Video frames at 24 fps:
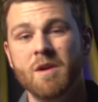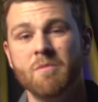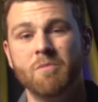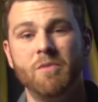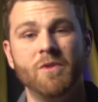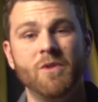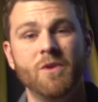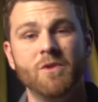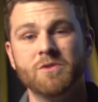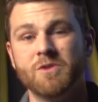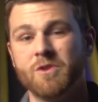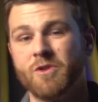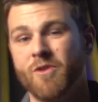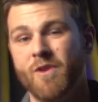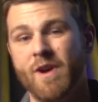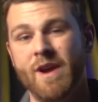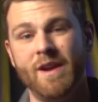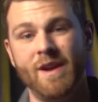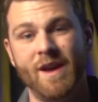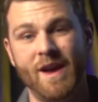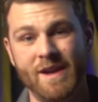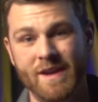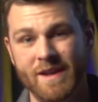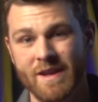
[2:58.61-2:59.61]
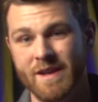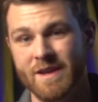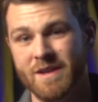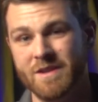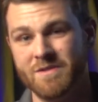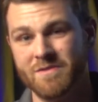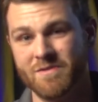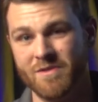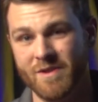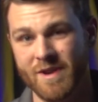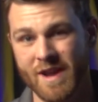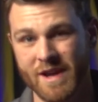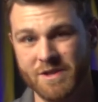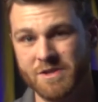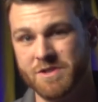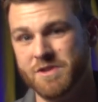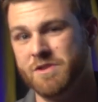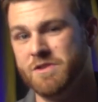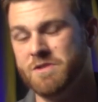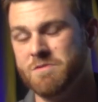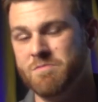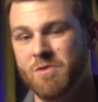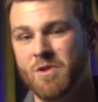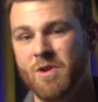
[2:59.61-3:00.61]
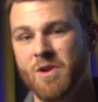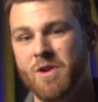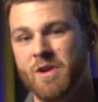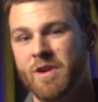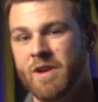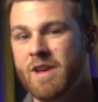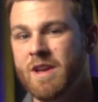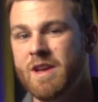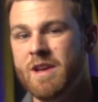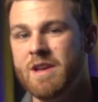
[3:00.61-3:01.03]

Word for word: but those are great ideas for next year's blog.